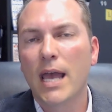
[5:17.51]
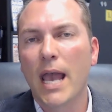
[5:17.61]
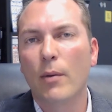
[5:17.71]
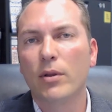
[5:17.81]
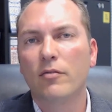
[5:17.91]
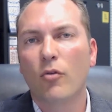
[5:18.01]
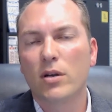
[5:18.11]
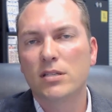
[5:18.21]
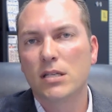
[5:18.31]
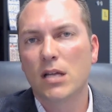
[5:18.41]
And we look
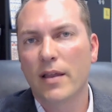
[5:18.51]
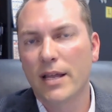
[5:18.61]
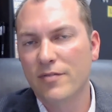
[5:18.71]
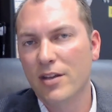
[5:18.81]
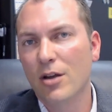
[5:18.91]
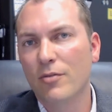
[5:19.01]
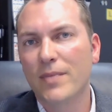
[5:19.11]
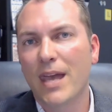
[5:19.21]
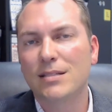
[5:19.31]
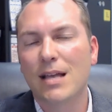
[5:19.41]
forward to seeing you on the next video.
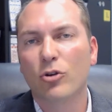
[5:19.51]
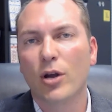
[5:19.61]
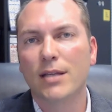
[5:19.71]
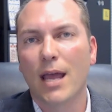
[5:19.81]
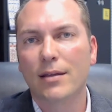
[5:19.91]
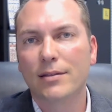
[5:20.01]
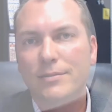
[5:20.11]
Thanks. Have a great day.